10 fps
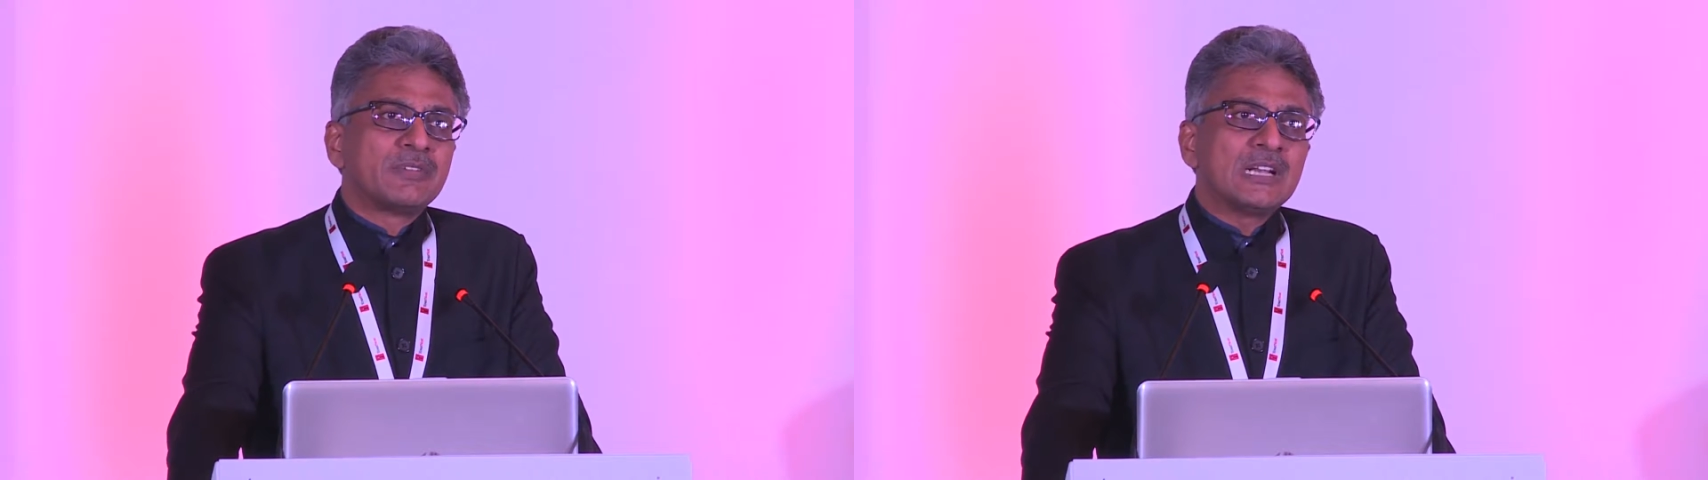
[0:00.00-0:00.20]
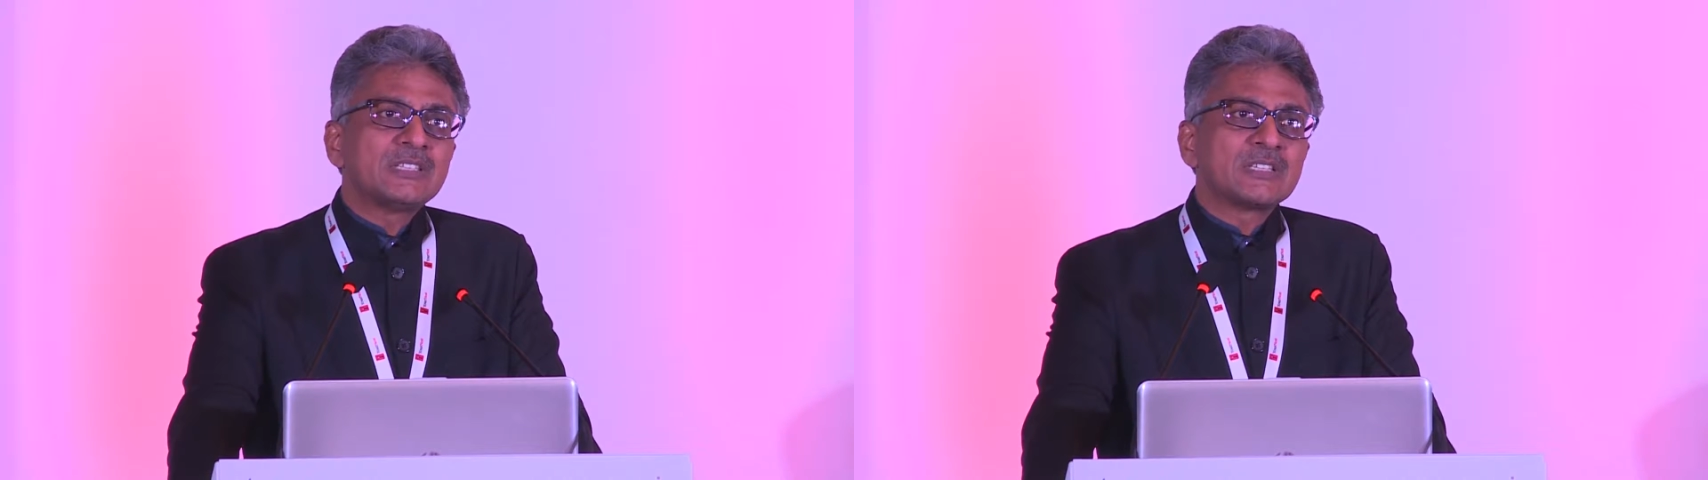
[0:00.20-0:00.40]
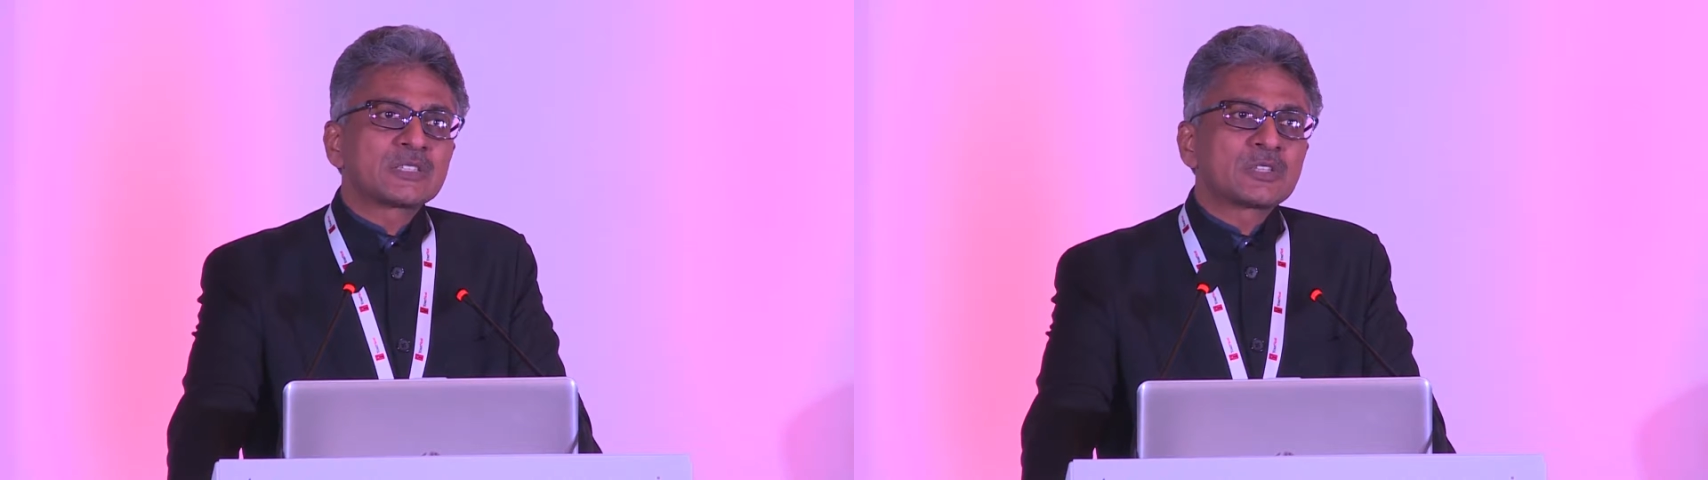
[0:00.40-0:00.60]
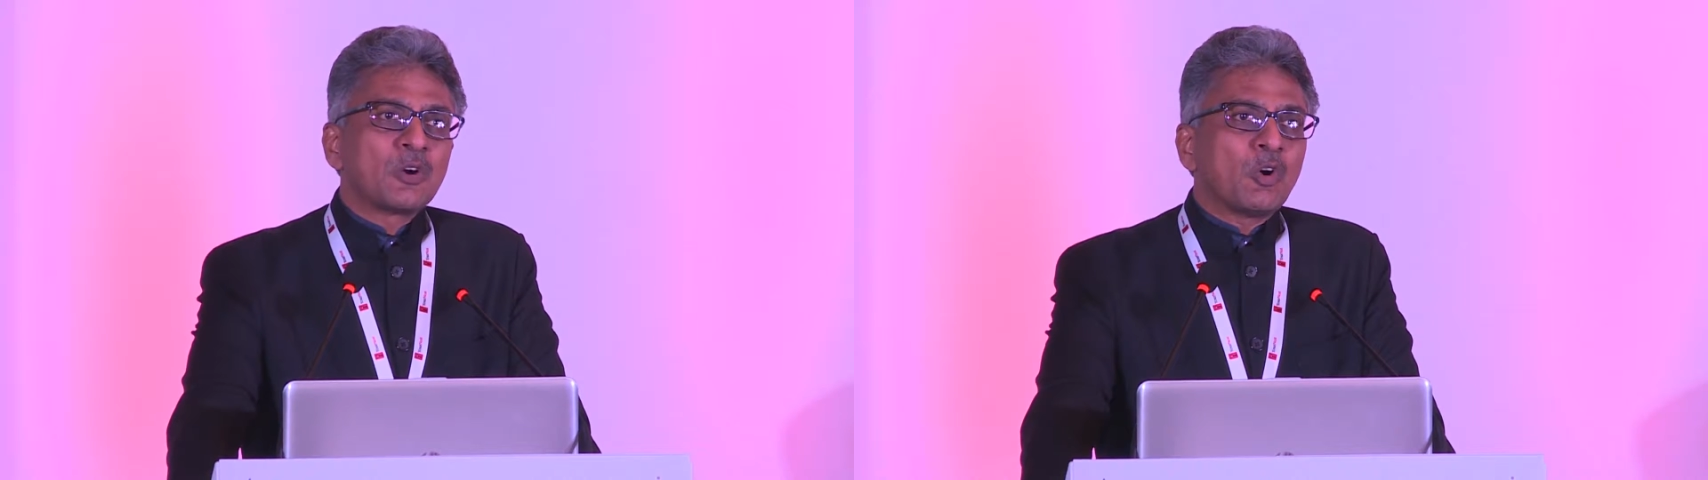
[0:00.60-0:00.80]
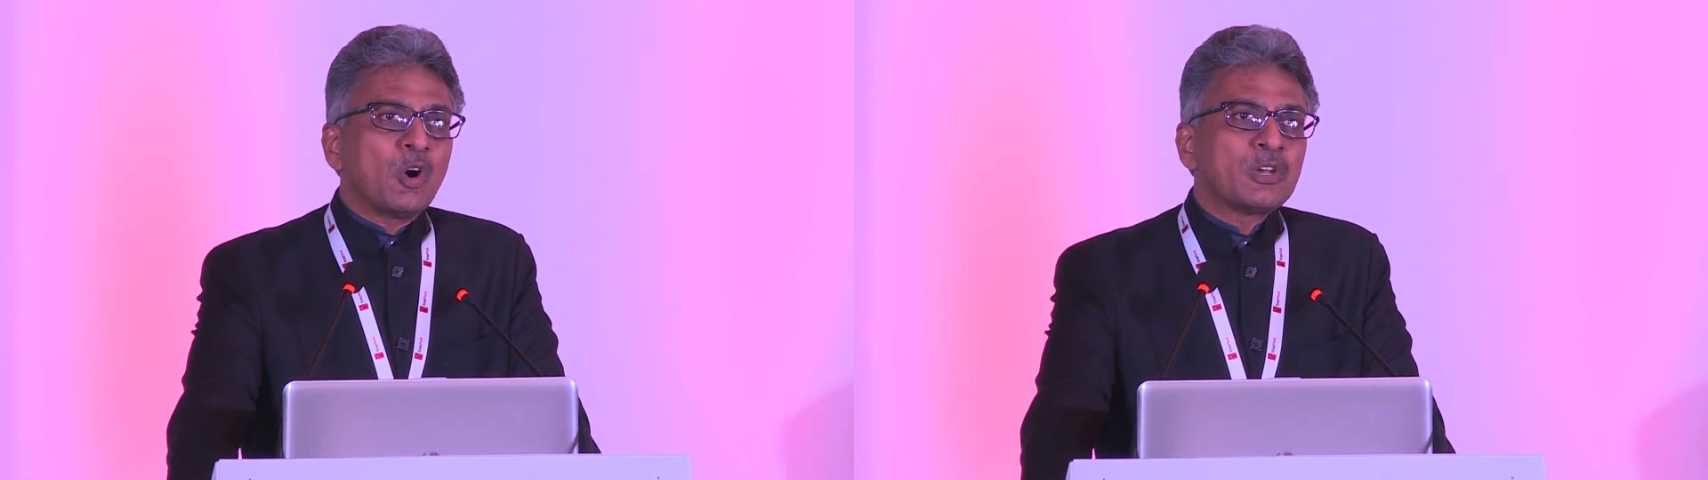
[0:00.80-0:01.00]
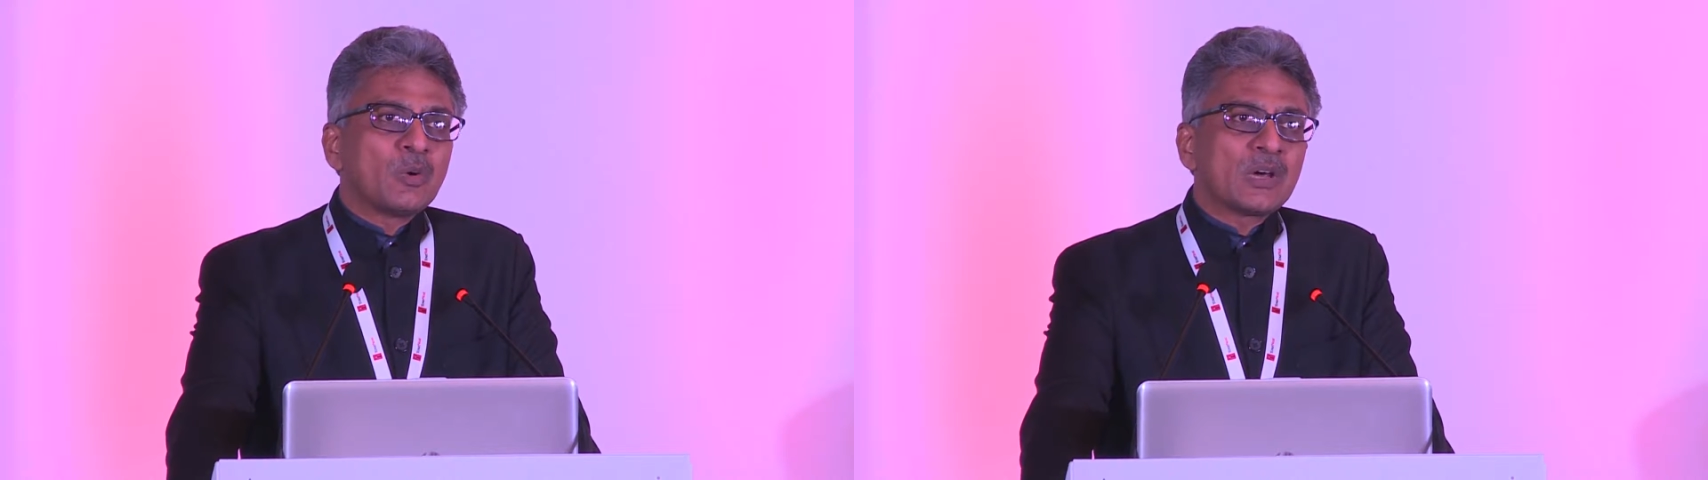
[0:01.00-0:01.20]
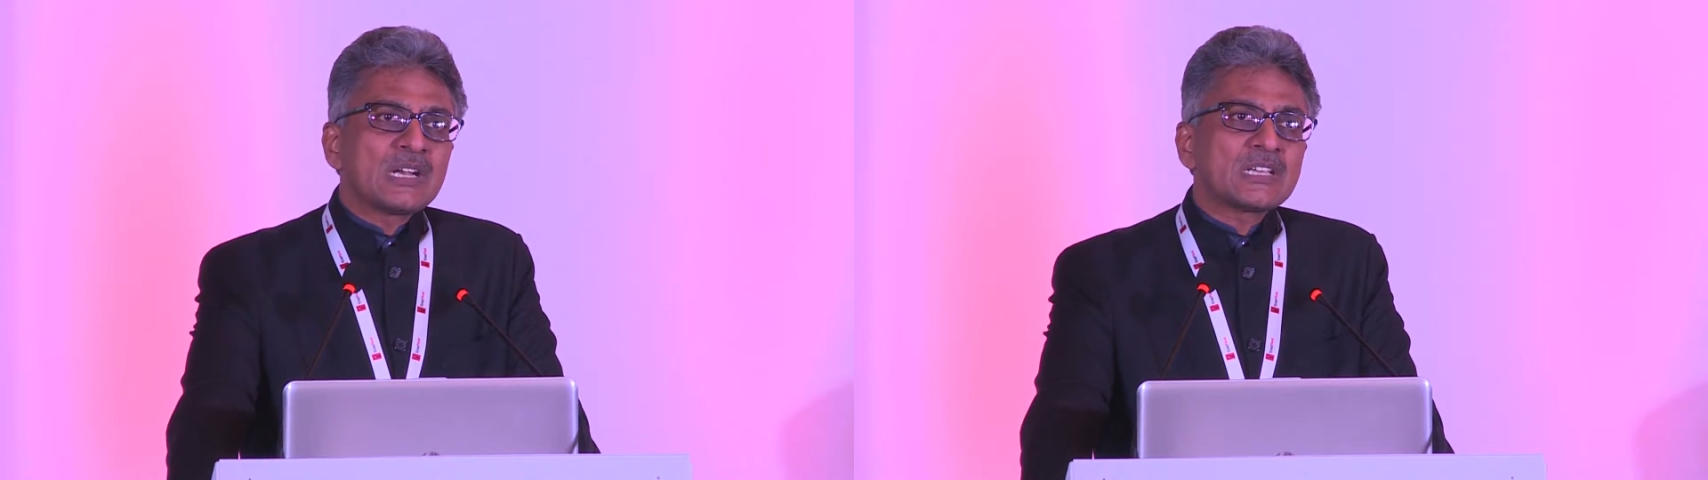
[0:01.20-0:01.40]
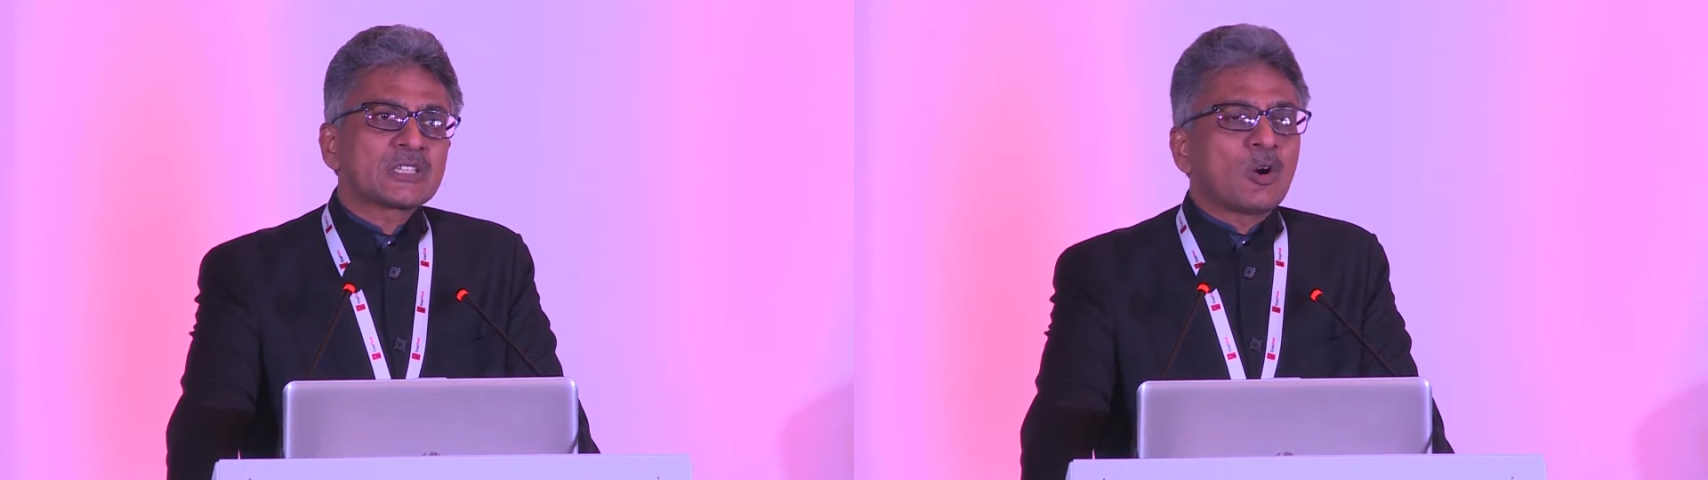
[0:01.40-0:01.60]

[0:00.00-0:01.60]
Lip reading: diligence on YourNest,